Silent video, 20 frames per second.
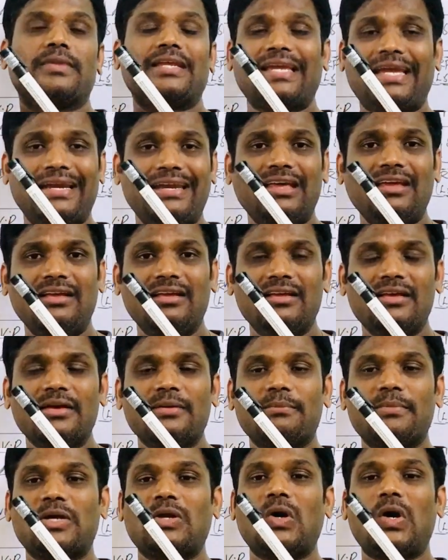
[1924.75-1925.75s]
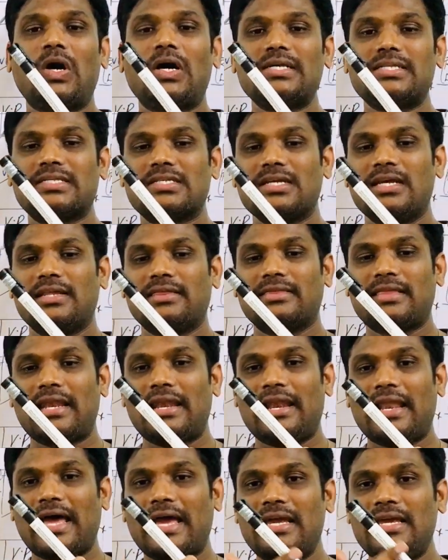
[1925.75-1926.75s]
Getting? Because the
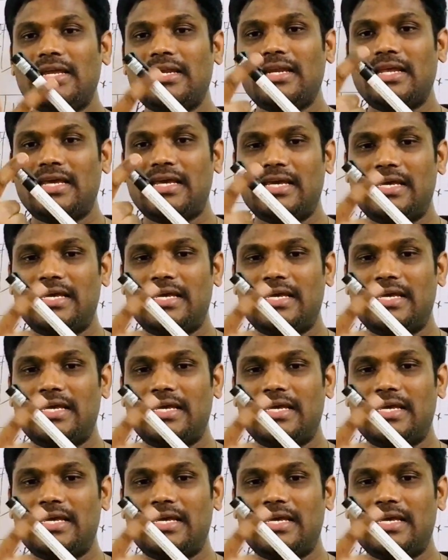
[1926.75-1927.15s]
line